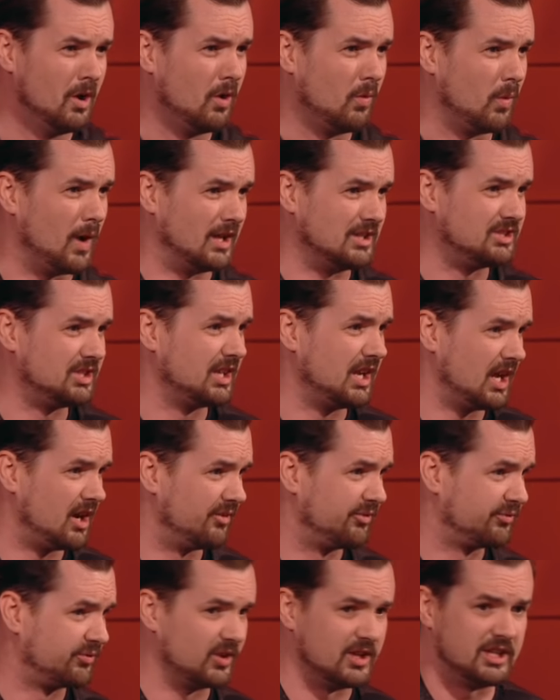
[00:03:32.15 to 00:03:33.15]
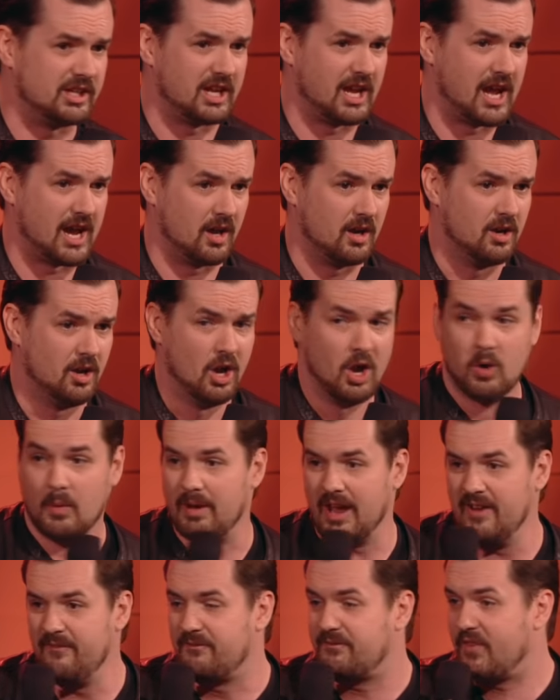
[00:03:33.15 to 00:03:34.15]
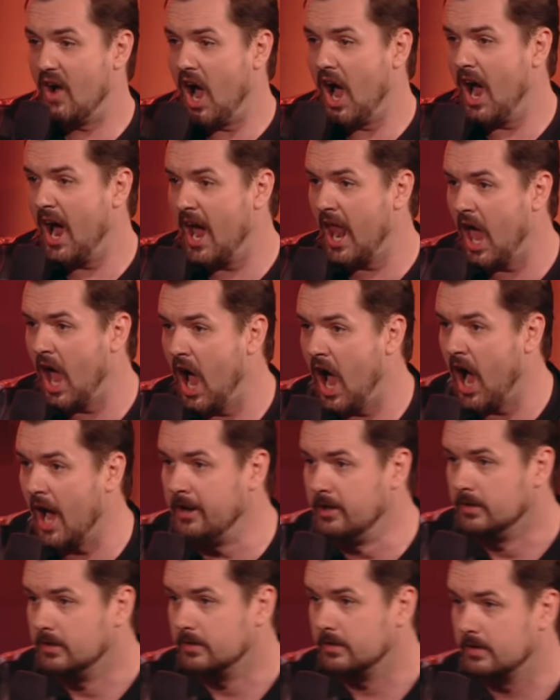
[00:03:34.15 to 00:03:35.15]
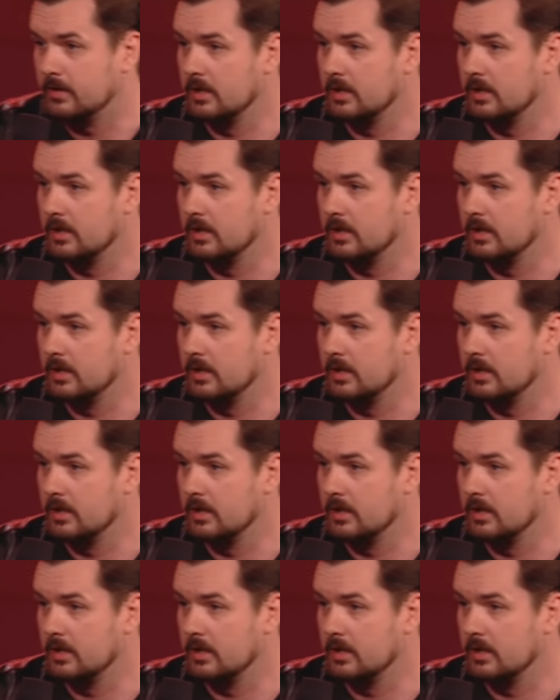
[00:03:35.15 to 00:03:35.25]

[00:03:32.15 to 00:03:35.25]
once again a freak out. "We've been fired on!"